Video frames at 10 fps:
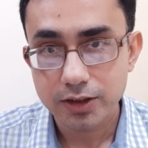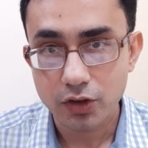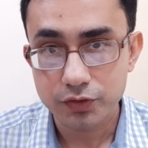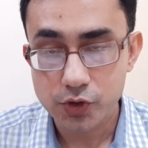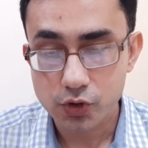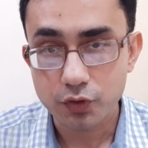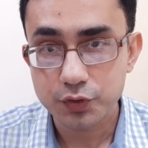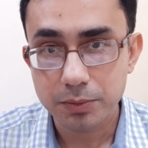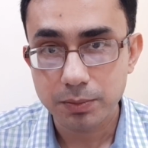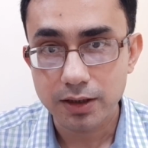of the
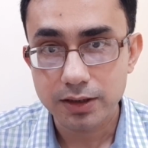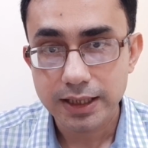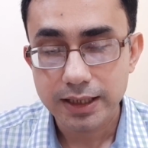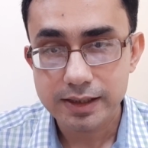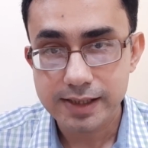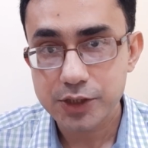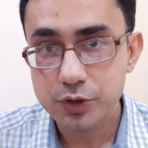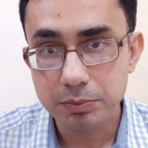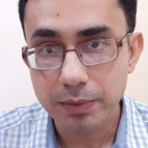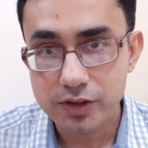software part is
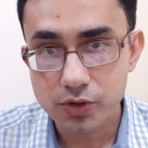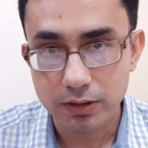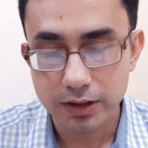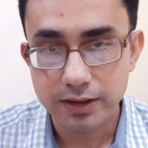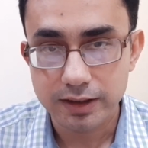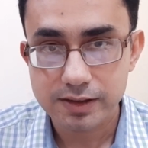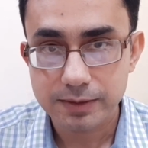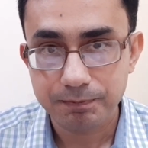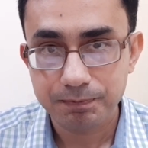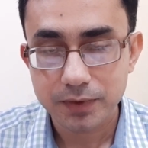actually based on Linux.